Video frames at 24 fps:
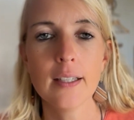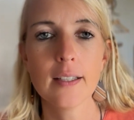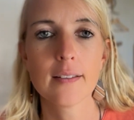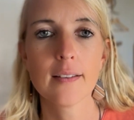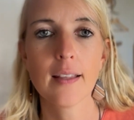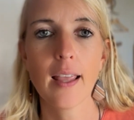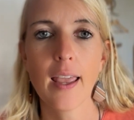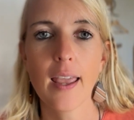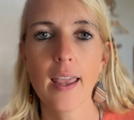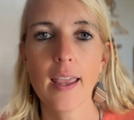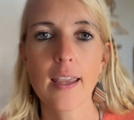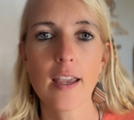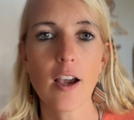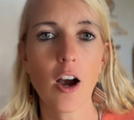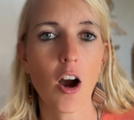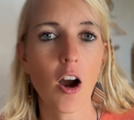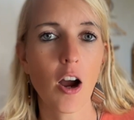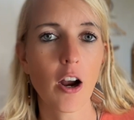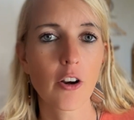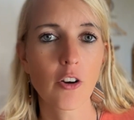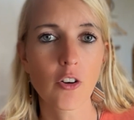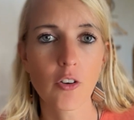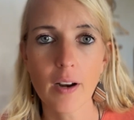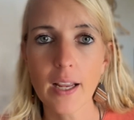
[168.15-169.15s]
They
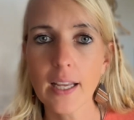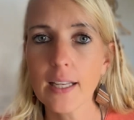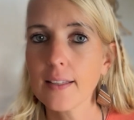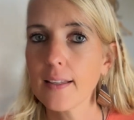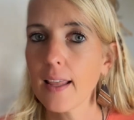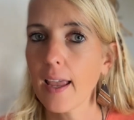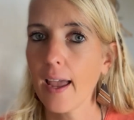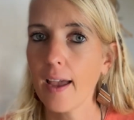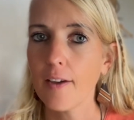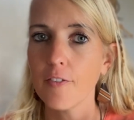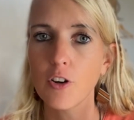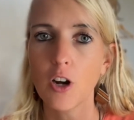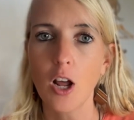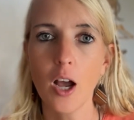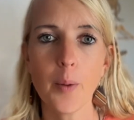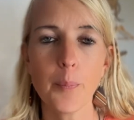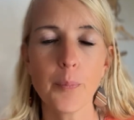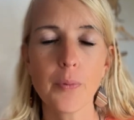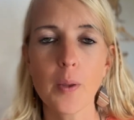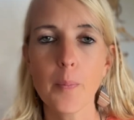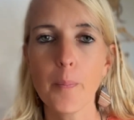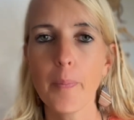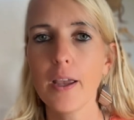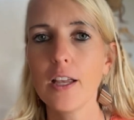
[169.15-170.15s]
are great. They have an
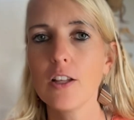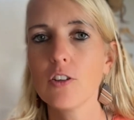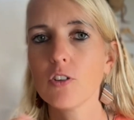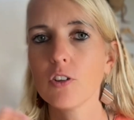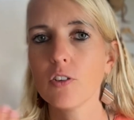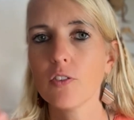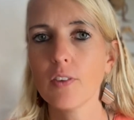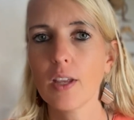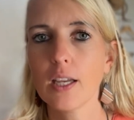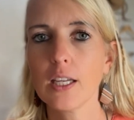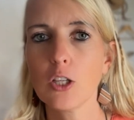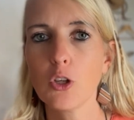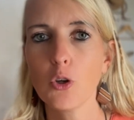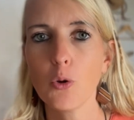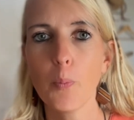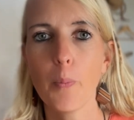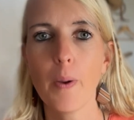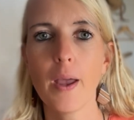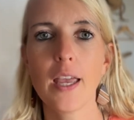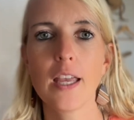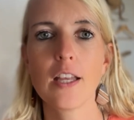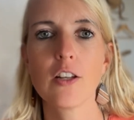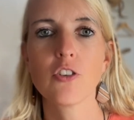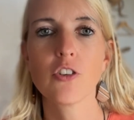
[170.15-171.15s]
opt-in page, a thank you
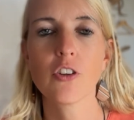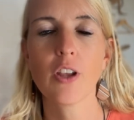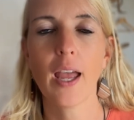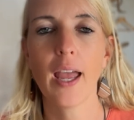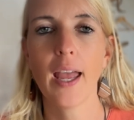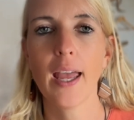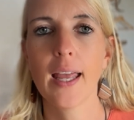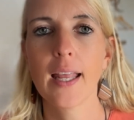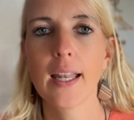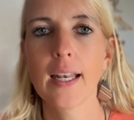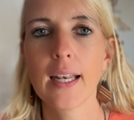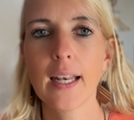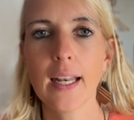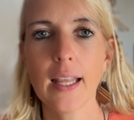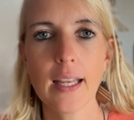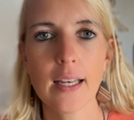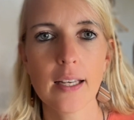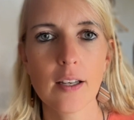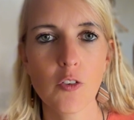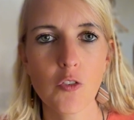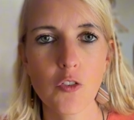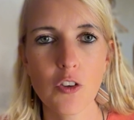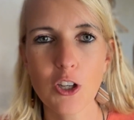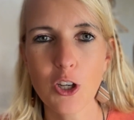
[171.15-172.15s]
page, and
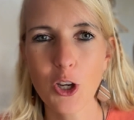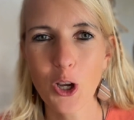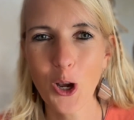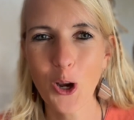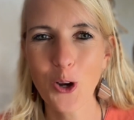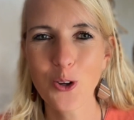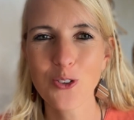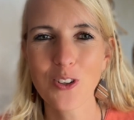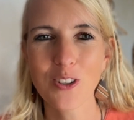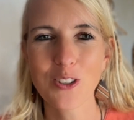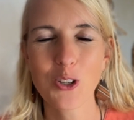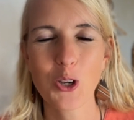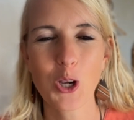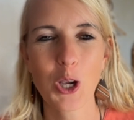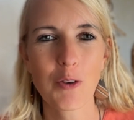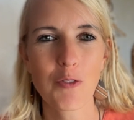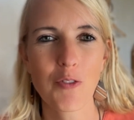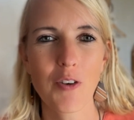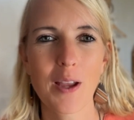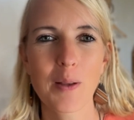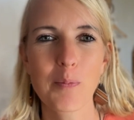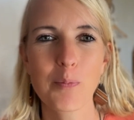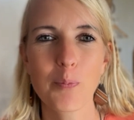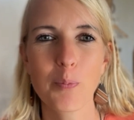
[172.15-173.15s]
in the videos that you can
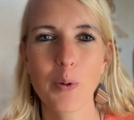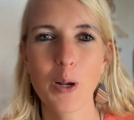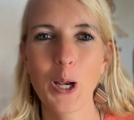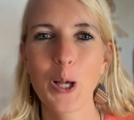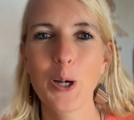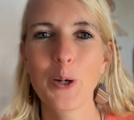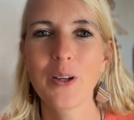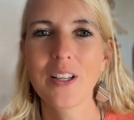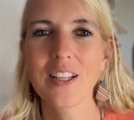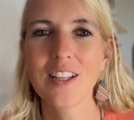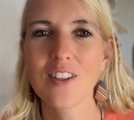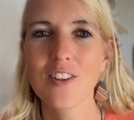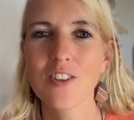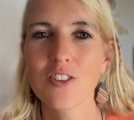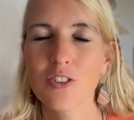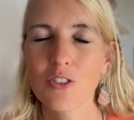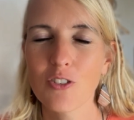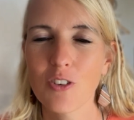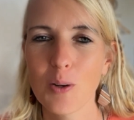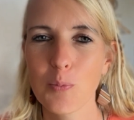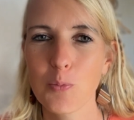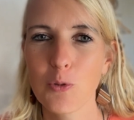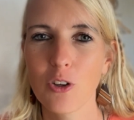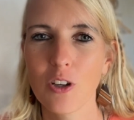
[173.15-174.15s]
find below in the
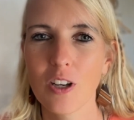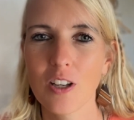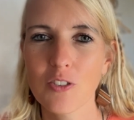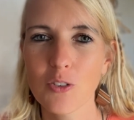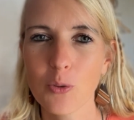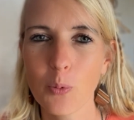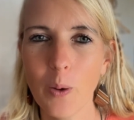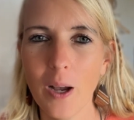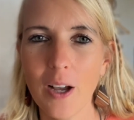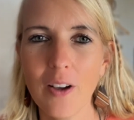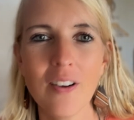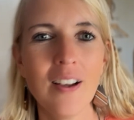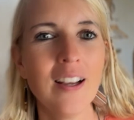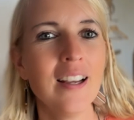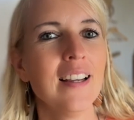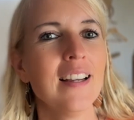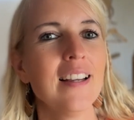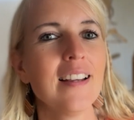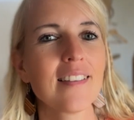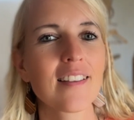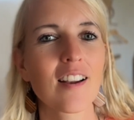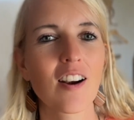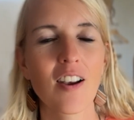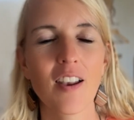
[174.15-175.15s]
description as well,
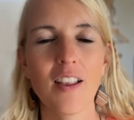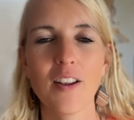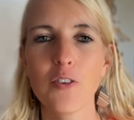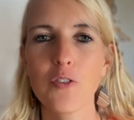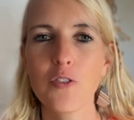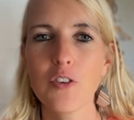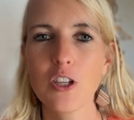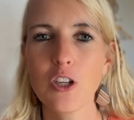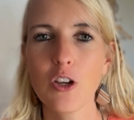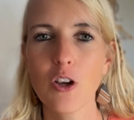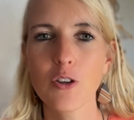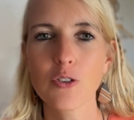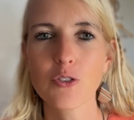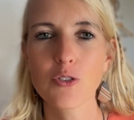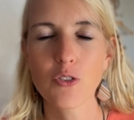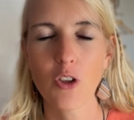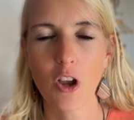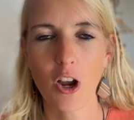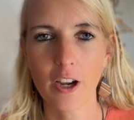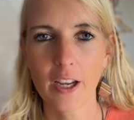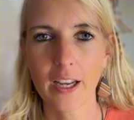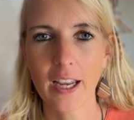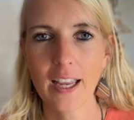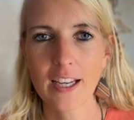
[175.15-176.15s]
there are a lot of videos
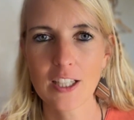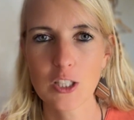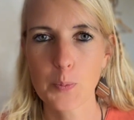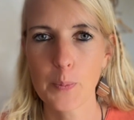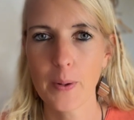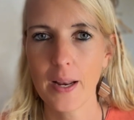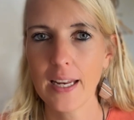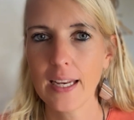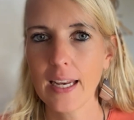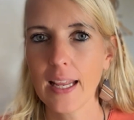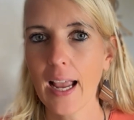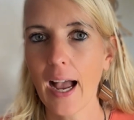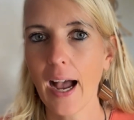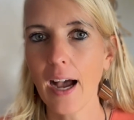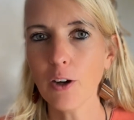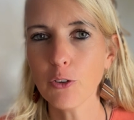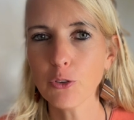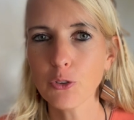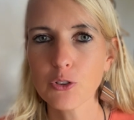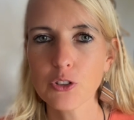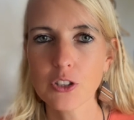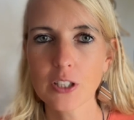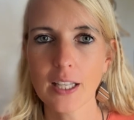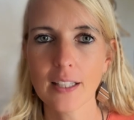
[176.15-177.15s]
explaining how
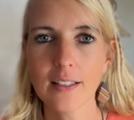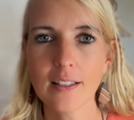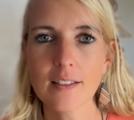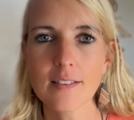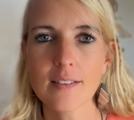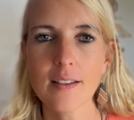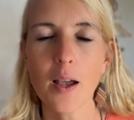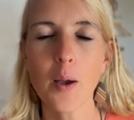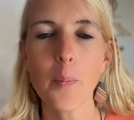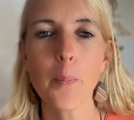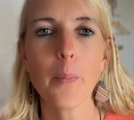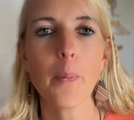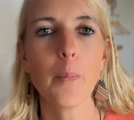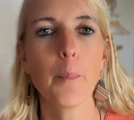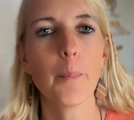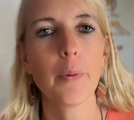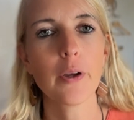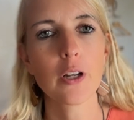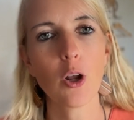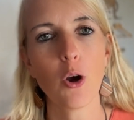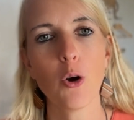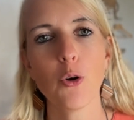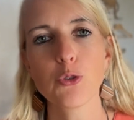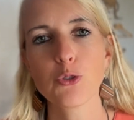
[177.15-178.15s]
to set this up,
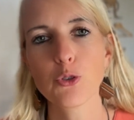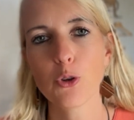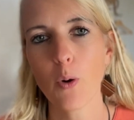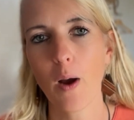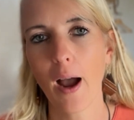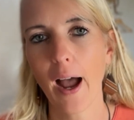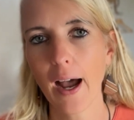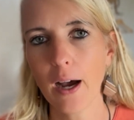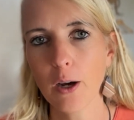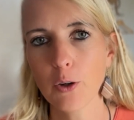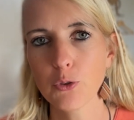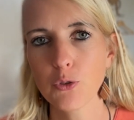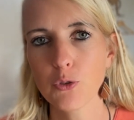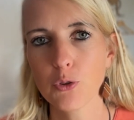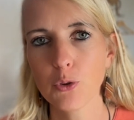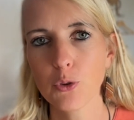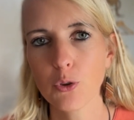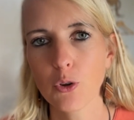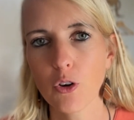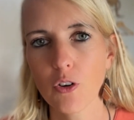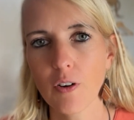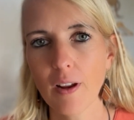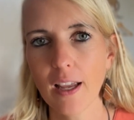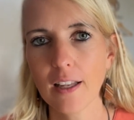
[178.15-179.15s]
but also how to
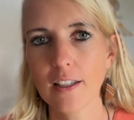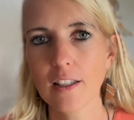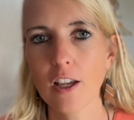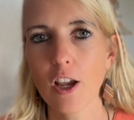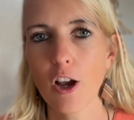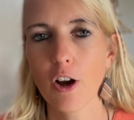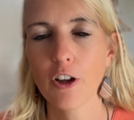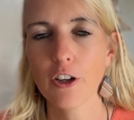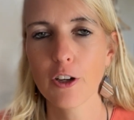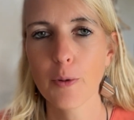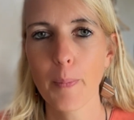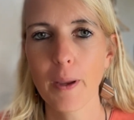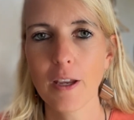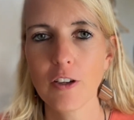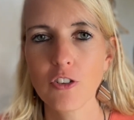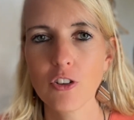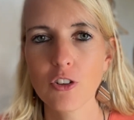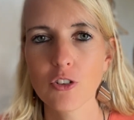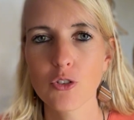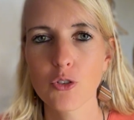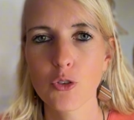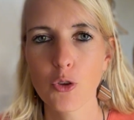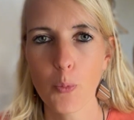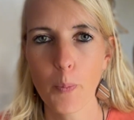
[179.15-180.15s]
create the
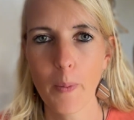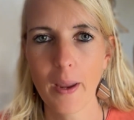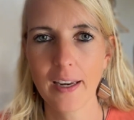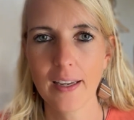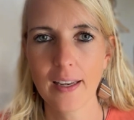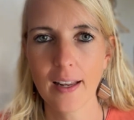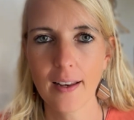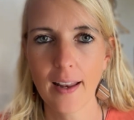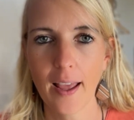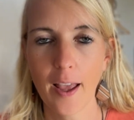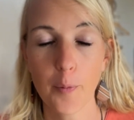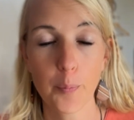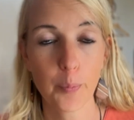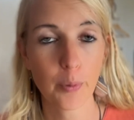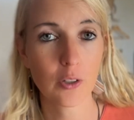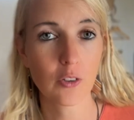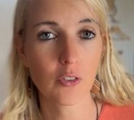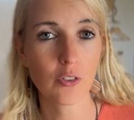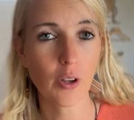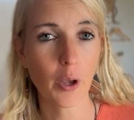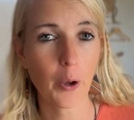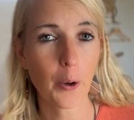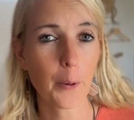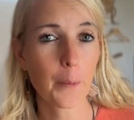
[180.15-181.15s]
automations to make that happen.
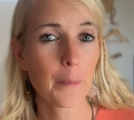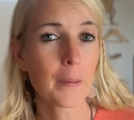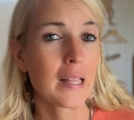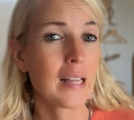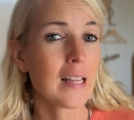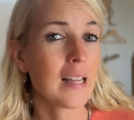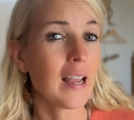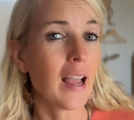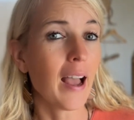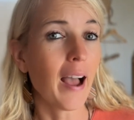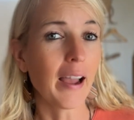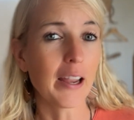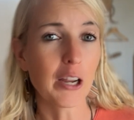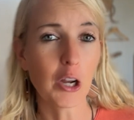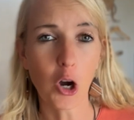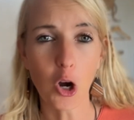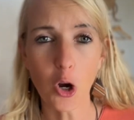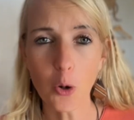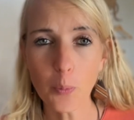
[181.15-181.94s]
So I hope